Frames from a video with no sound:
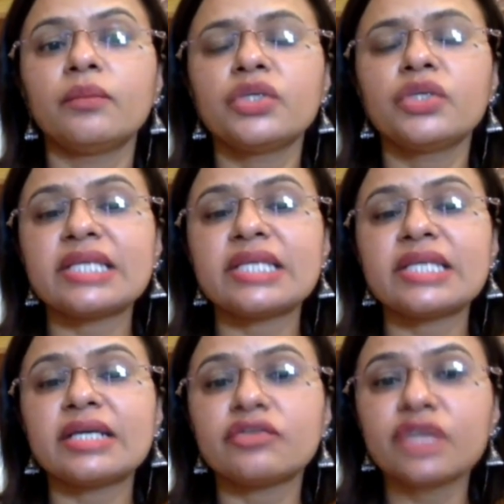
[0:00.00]
which is
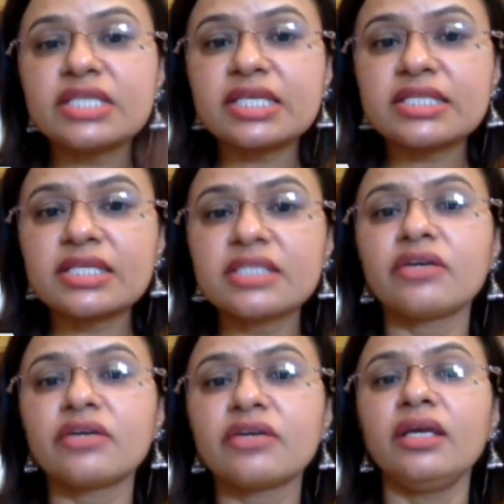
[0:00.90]
like a
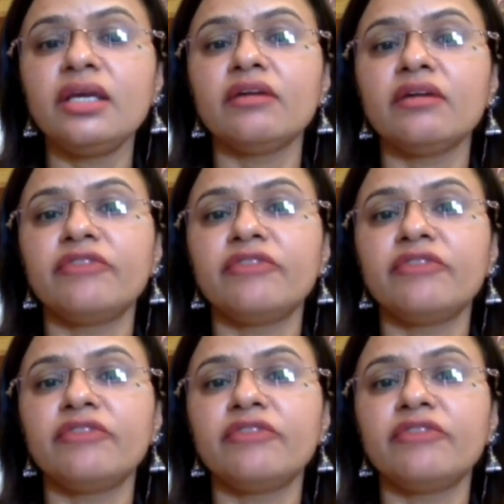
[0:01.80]
360-degree